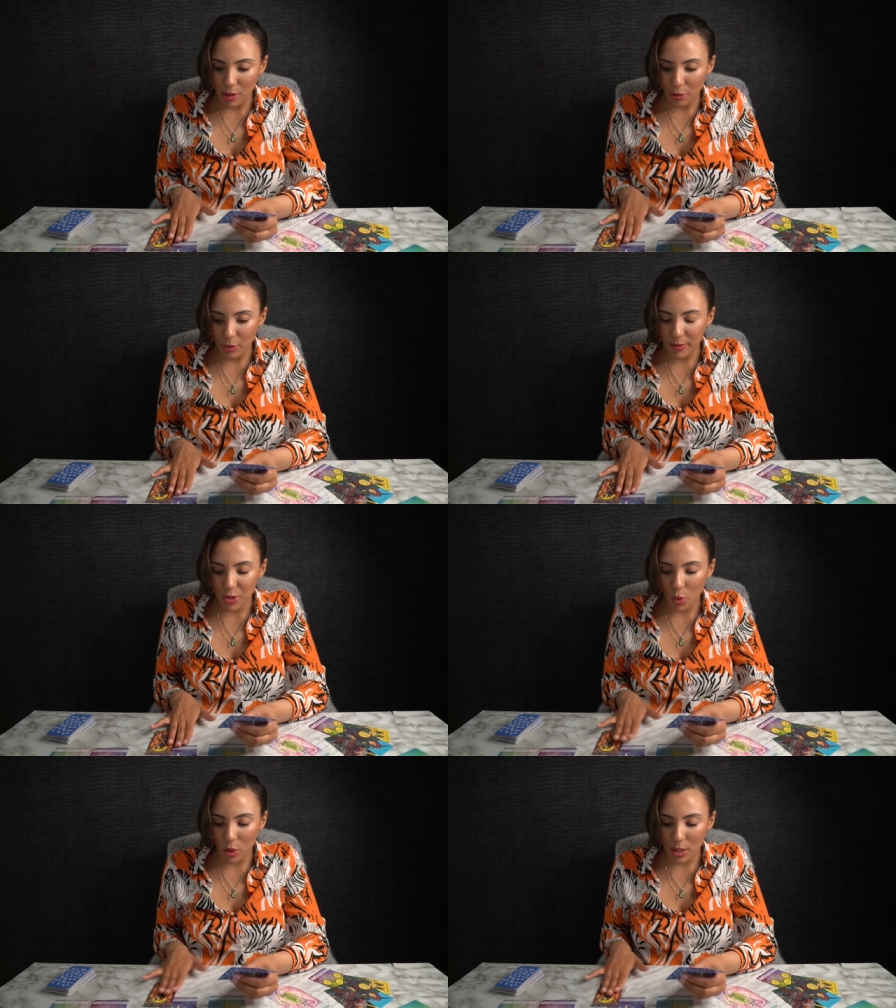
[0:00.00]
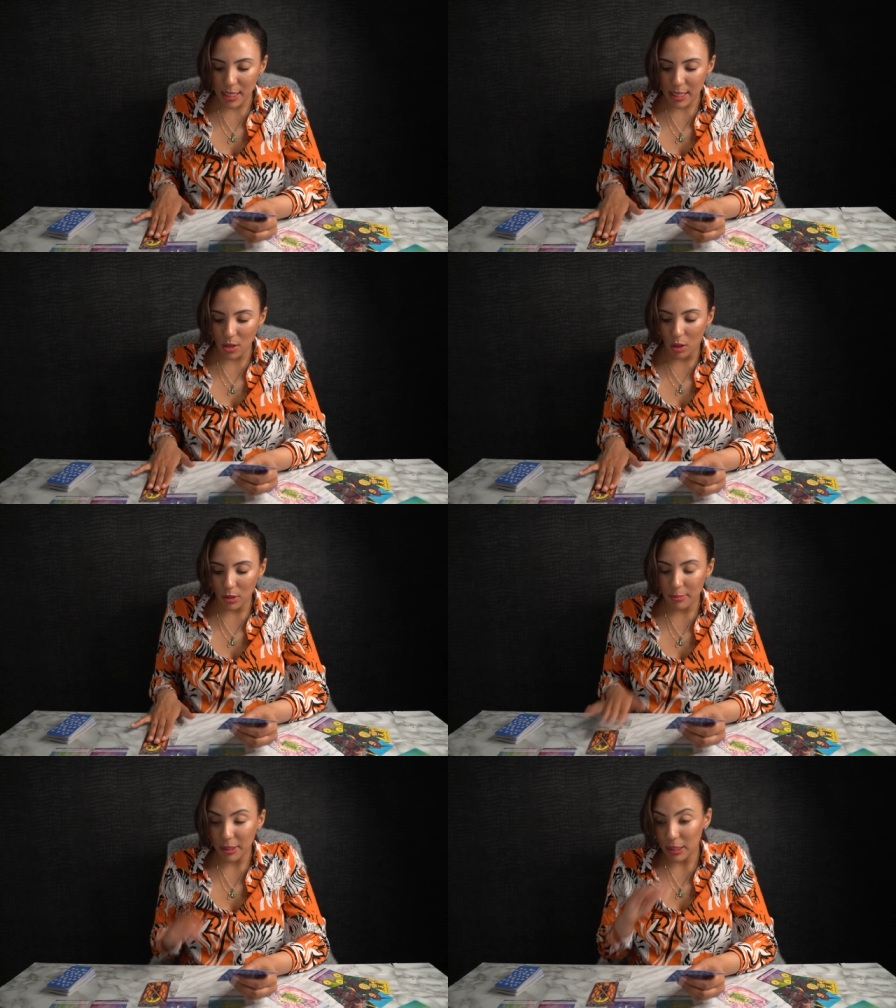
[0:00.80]
The Three of Swords is
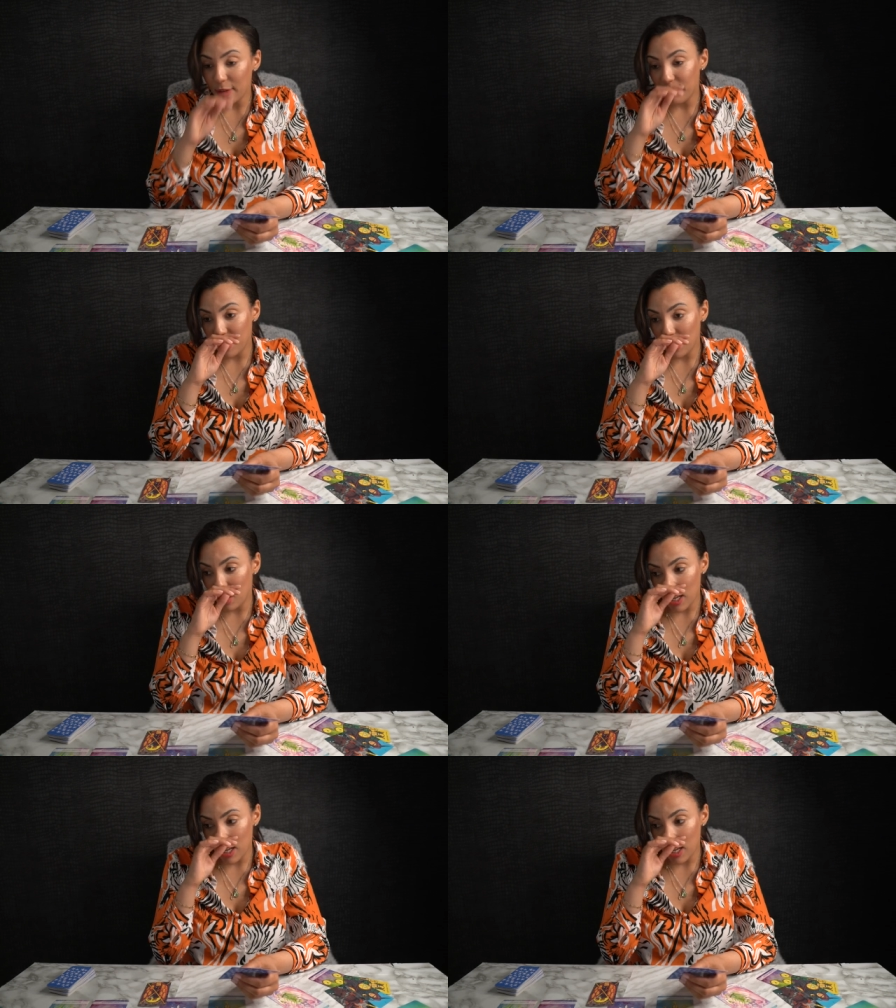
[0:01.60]
ultimately a fear.